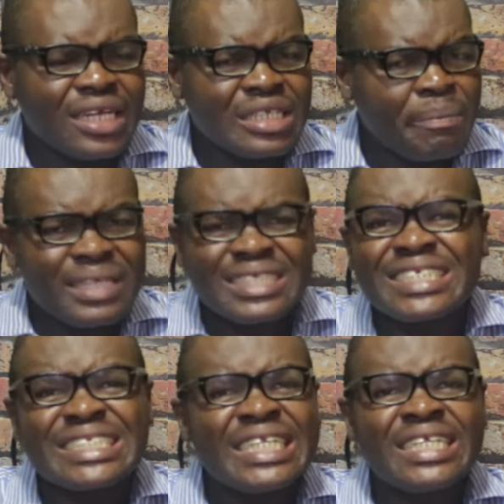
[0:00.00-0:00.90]
The person
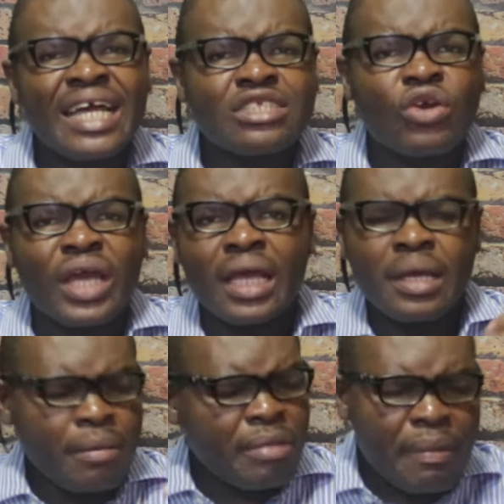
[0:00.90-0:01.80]
is stealing that your hair,
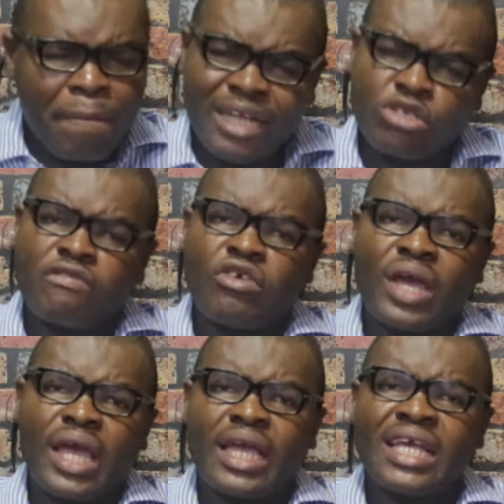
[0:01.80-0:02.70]
maybe part of your
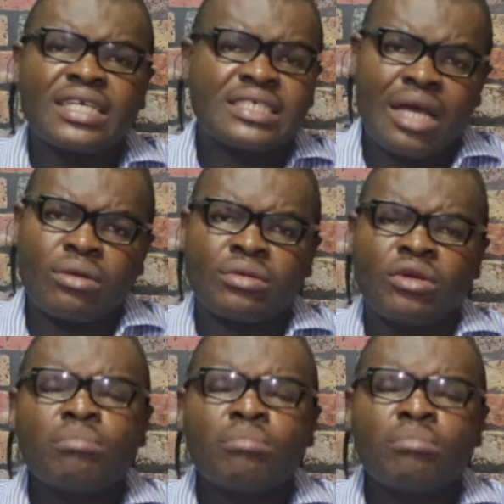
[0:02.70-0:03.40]
hair in the salon,